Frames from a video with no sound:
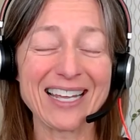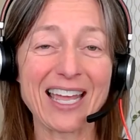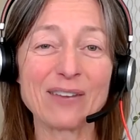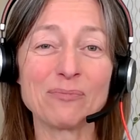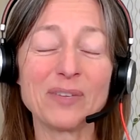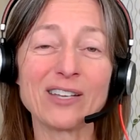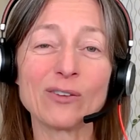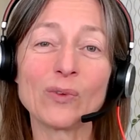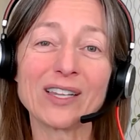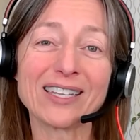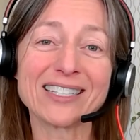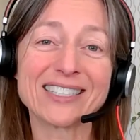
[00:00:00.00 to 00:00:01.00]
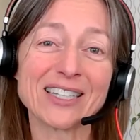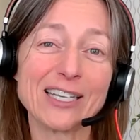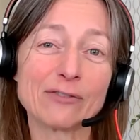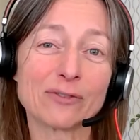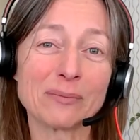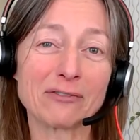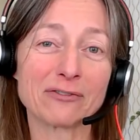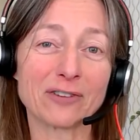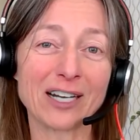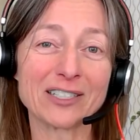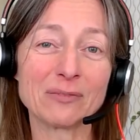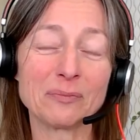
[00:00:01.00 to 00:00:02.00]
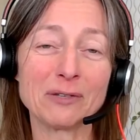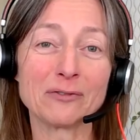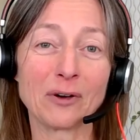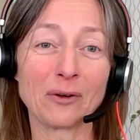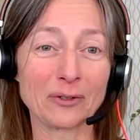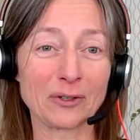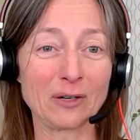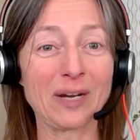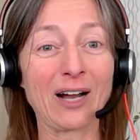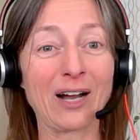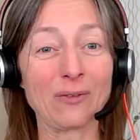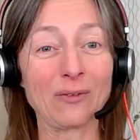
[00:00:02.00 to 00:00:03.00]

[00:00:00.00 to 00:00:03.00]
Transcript: And being willing to lead from the front and be vulnerable about,